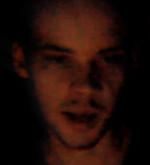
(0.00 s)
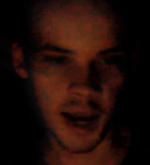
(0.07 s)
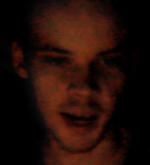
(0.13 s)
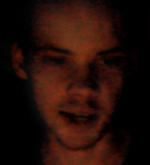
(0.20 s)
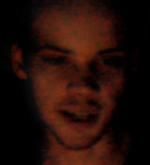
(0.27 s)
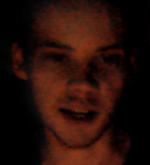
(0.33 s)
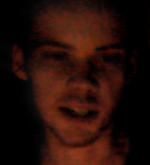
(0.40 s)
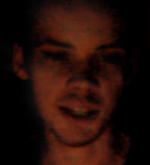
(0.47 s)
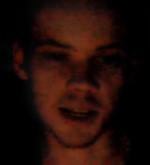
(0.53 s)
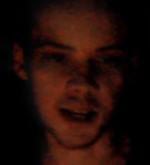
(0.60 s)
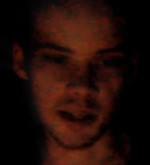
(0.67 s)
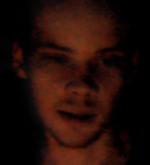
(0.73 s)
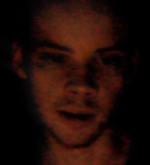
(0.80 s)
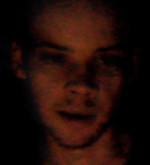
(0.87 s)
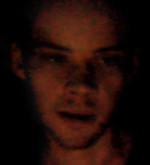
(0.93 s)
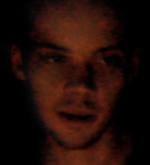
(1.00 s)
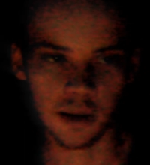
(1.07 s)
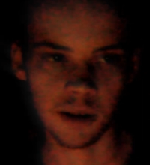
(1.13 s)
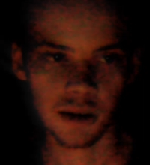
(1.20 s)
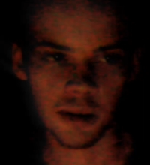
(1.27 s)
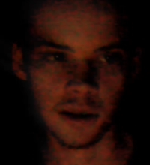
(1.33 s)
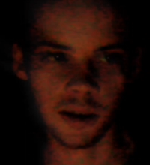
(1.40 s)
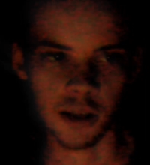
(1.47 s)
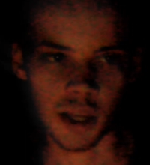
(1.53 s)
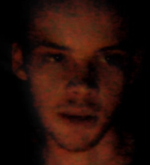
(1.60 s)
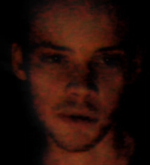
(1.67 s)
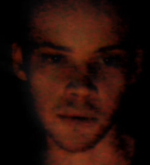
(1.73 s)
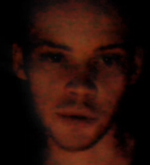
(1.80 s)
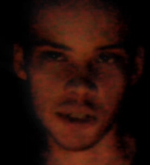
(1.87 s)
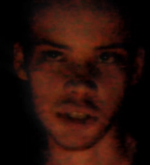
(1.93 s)
And again,
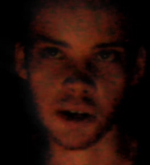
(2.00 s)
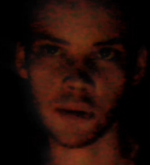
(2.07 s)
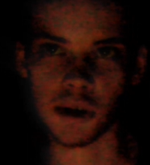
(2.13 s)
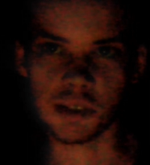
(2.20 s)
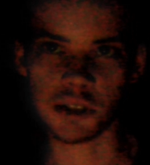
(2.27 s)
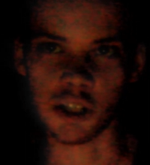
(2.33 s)
if it was going